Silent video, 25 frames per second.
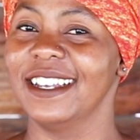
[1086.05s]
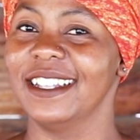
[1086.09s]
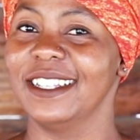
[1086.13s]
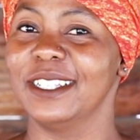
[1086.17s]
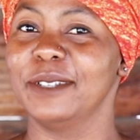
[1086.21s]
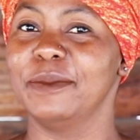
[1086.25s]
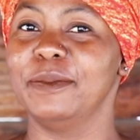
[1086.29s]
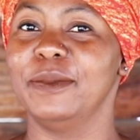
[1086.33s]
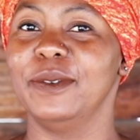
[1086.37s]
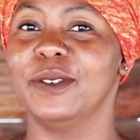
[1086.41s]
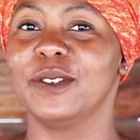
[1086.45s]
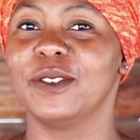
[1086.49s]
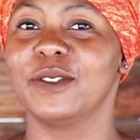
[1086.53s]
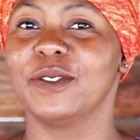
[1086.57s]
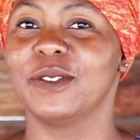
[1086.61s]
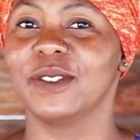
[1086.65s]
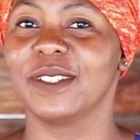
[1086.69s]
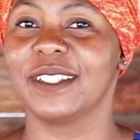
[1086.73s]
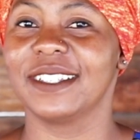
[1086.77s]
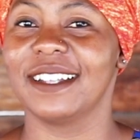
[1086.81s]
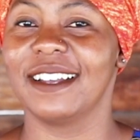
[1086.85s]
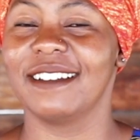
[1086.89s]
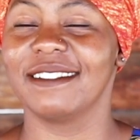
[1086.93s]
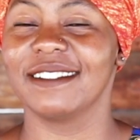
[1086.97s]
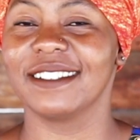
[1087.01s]
these beautiful
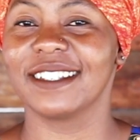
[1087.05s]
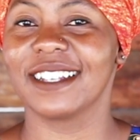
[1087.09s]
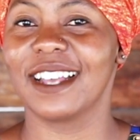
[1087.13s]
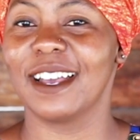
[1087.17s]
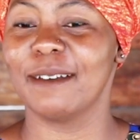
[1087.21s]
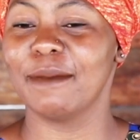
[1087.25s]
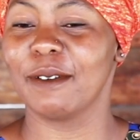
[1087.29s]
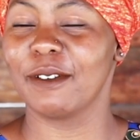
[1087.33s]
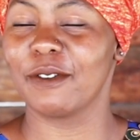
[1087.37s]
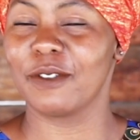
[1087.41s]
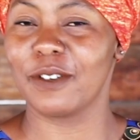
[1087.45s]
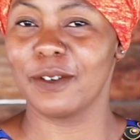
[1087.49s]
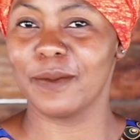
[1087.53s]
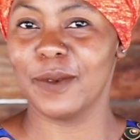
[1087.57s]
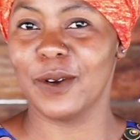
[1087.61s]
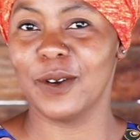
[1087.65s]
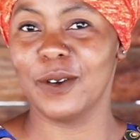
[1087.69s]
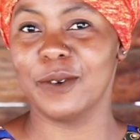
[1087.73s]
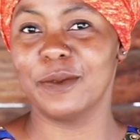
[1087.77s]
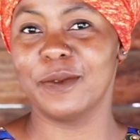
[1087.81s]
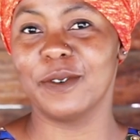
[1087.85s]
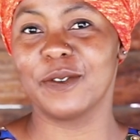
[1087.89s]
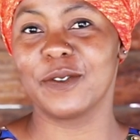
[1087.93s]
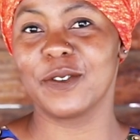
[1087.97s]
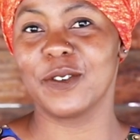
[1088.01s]
sounds coming from
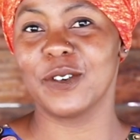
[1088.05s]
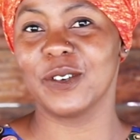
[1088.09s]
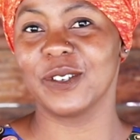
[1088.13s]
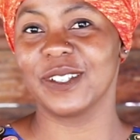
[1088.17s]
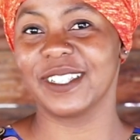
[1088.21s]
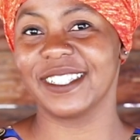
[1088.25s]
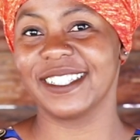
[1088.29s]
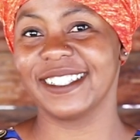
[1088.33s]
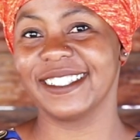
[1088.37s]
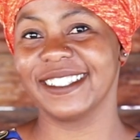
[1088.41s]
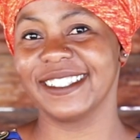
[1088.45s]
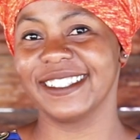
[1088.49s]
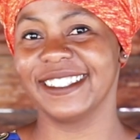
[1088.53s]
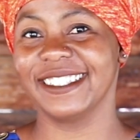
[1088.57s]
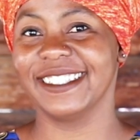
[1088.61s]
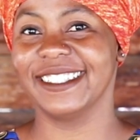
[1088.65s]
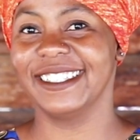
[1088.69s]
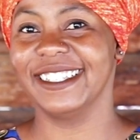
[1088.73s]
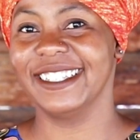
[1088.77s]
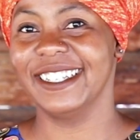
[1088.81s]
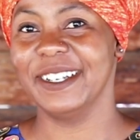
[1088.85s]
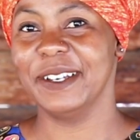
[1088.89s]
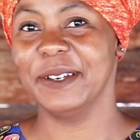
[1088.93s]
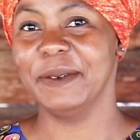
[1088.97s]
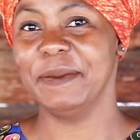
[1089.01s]
home, of course.
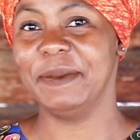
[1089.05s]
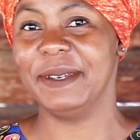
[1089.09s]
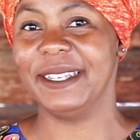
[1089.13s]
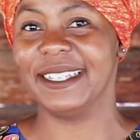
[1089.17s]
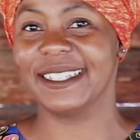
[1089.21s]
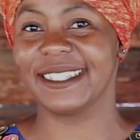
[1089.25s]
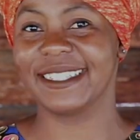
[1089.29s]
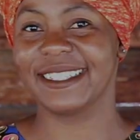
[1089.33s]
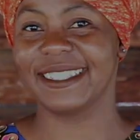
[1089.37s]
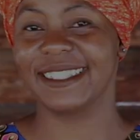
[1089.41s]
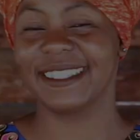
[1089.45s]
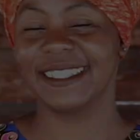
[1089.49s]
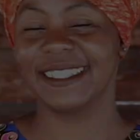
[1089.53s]
Peace.